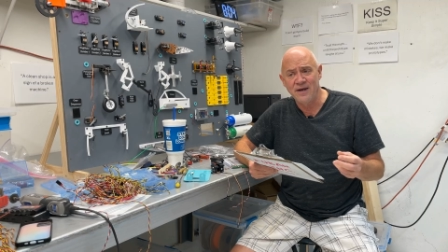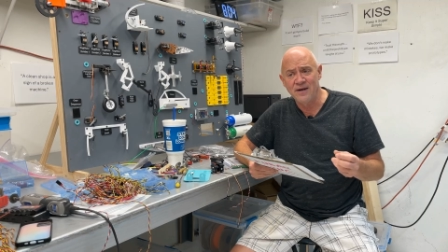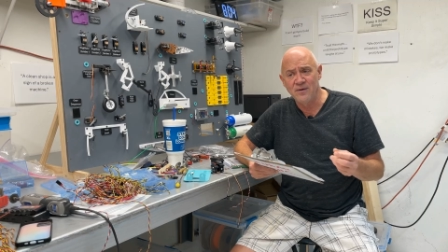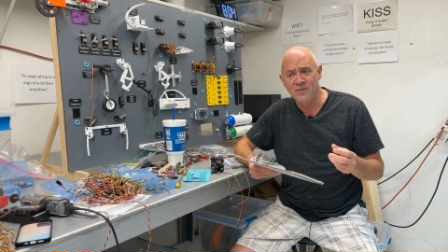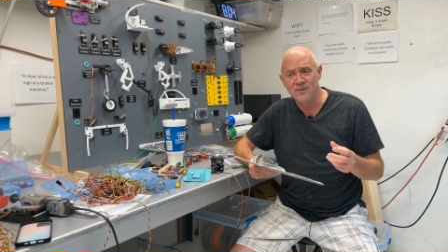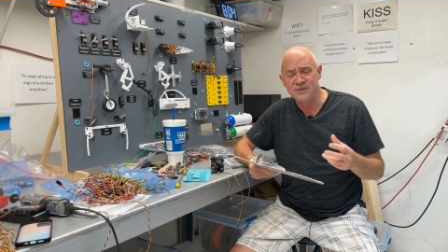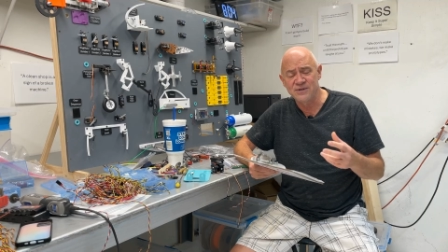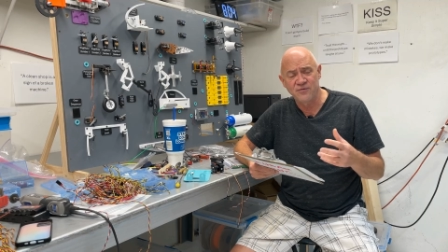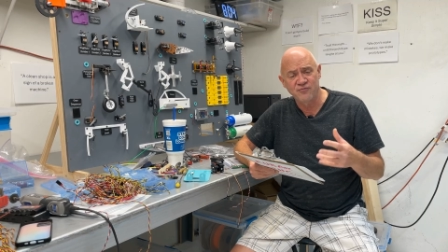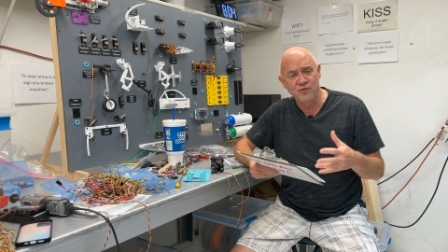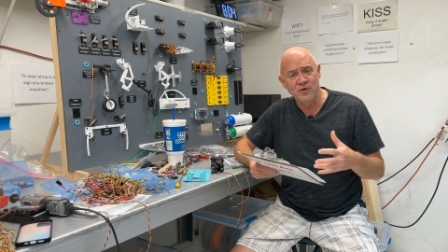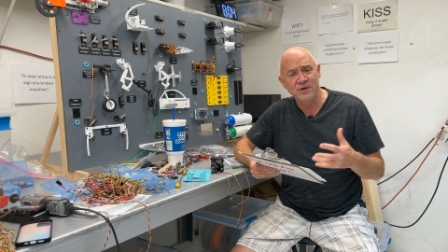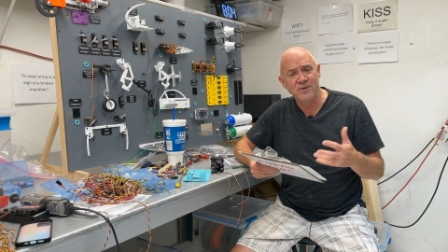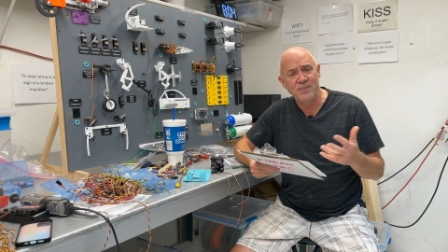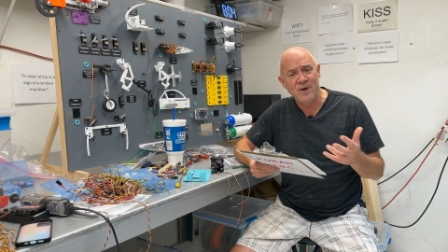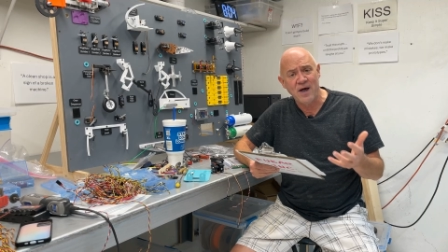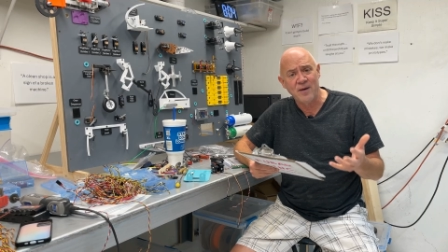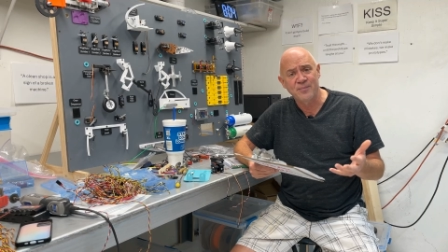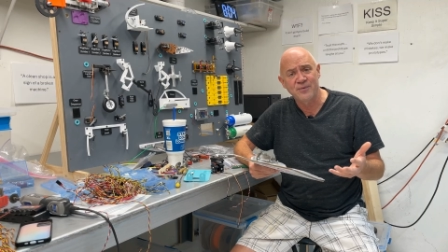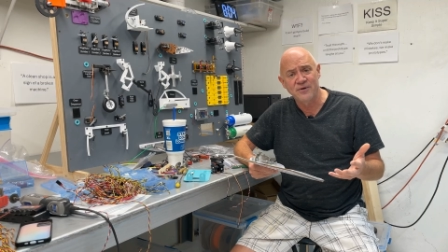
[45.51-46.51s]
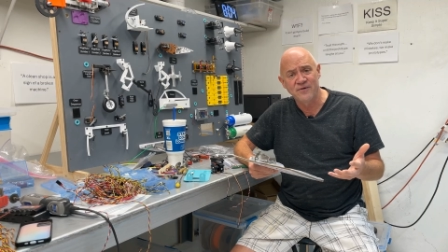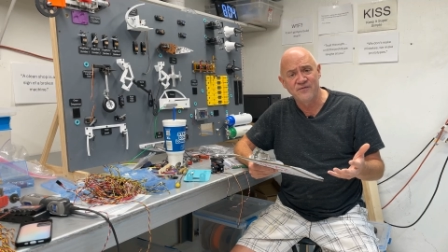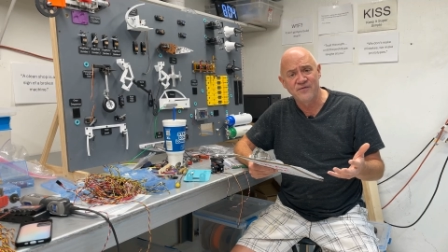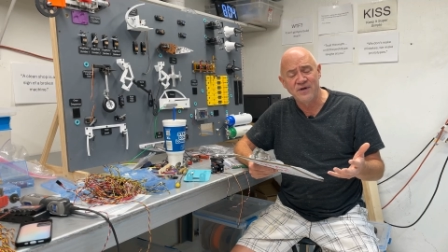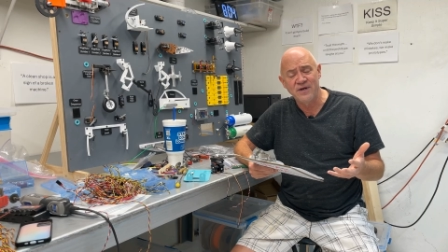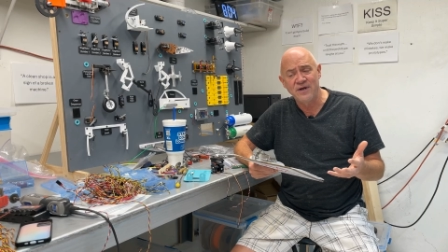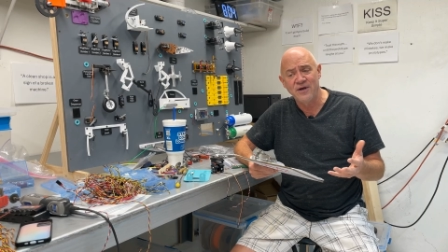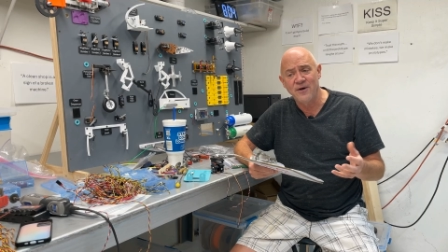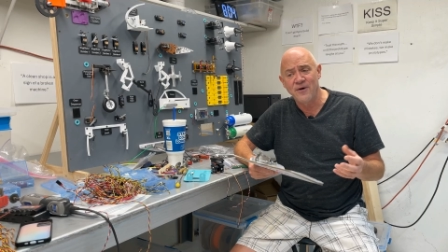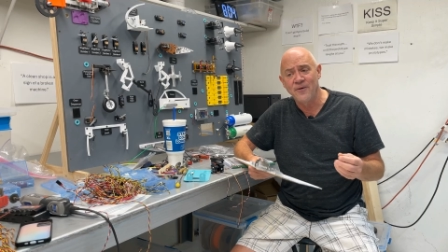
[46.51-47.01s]
And it was a really popular
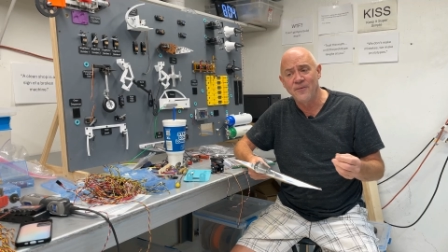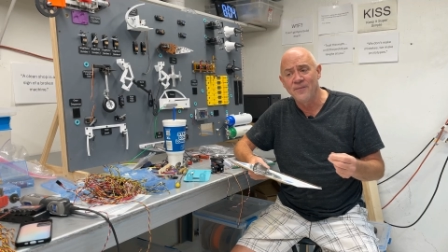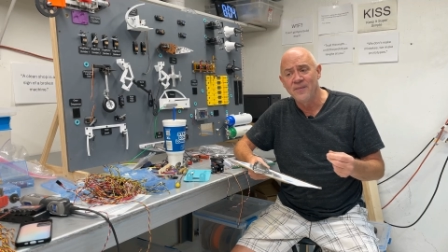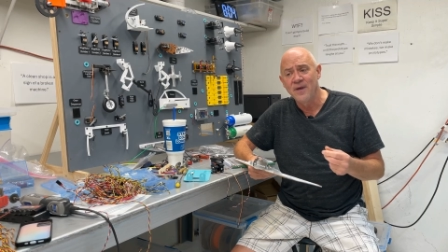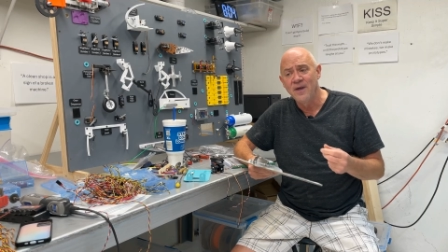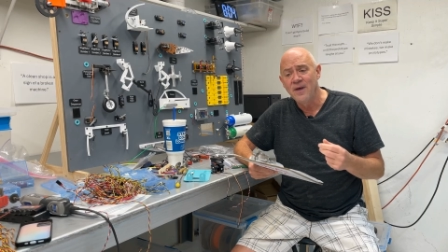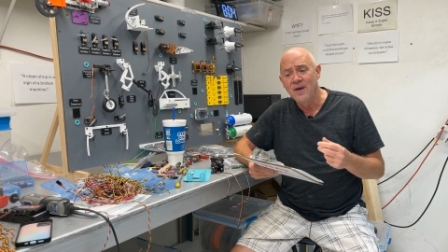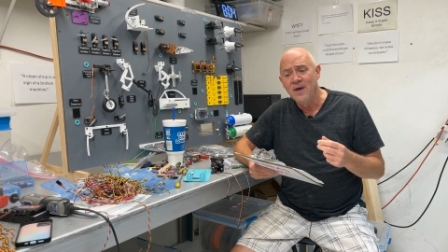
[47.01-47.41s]
video